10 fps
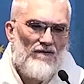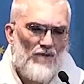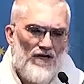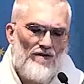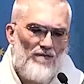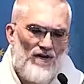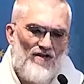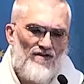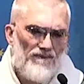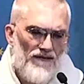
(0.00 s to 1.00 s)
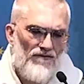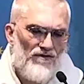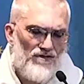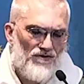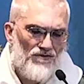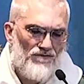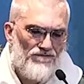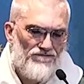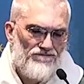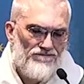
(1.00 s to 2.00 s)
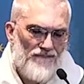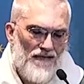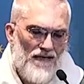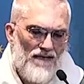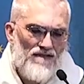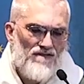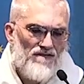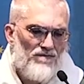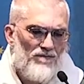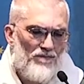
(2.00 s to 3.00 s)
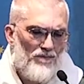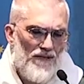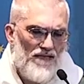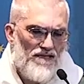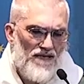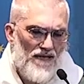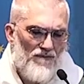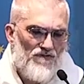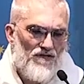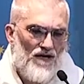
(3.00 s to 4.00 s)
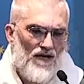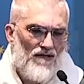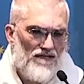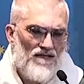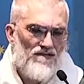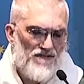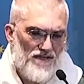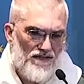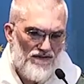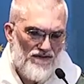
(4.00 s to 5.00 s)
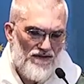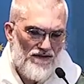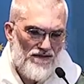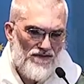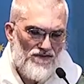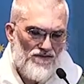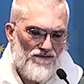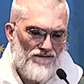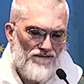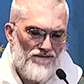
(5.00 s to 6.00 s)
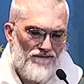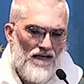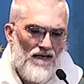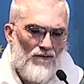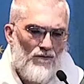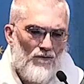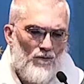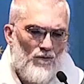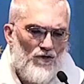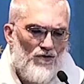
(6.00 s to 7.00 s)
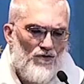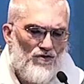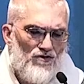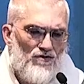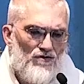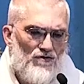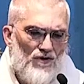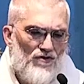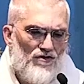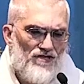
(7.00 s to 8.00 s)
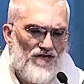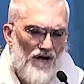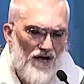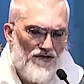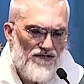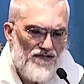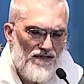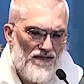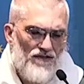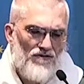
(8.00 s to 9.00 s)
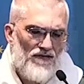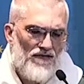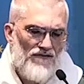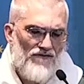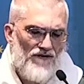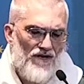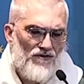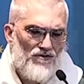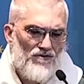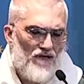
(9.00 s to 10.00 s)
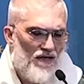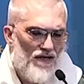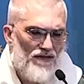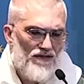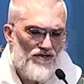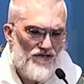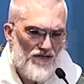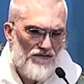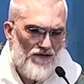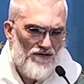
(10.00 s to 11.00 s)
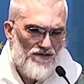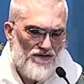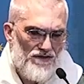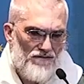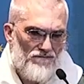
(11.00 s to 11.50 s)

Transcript: we could possibly ever do. And this is many times God does things like this. You do your generosity, you can never outdo God in generosity.